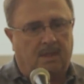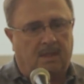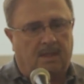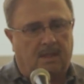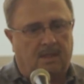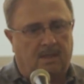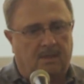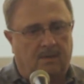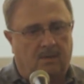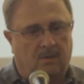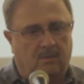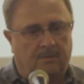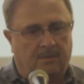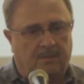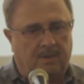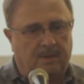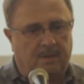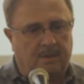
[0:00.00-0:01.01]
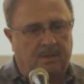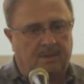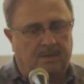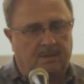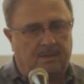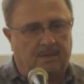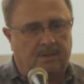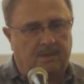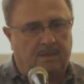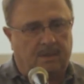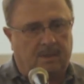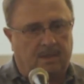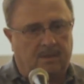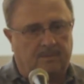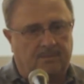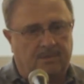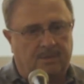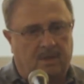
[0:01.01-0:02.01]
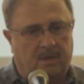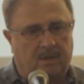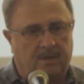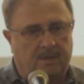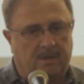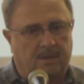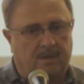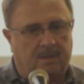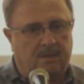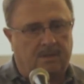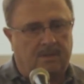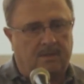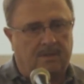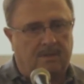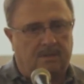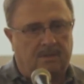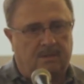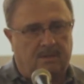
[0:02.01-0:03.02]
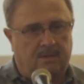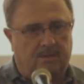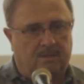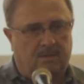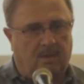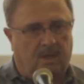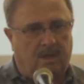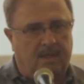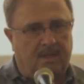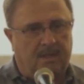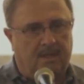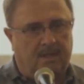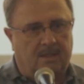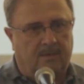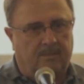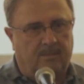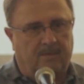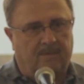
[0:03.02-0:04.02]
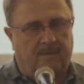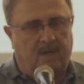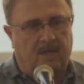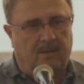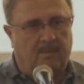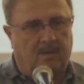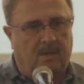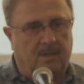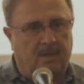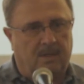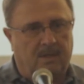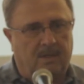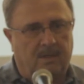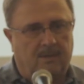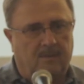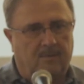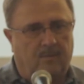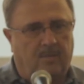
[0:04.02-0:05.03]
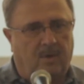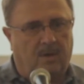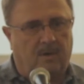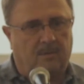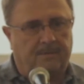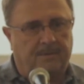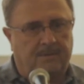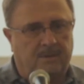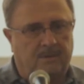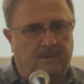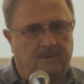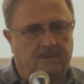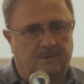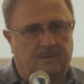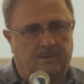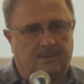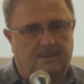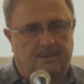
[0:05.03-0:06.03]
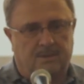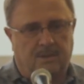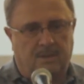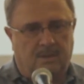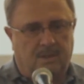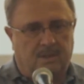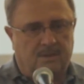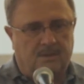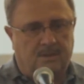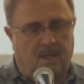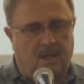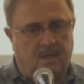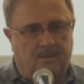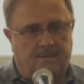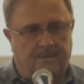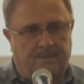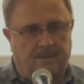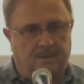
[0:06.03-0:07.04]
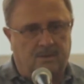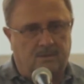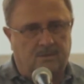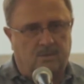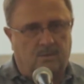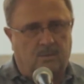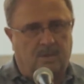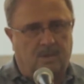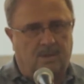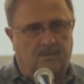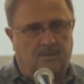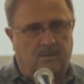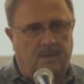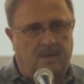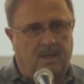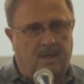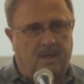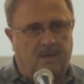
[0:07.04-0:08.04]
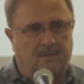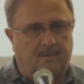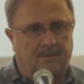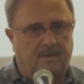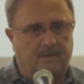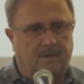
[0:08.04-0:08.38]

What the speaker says: and hopefully get them started to like to come to Vinemont, ball fields or soccer fields or whatever we have,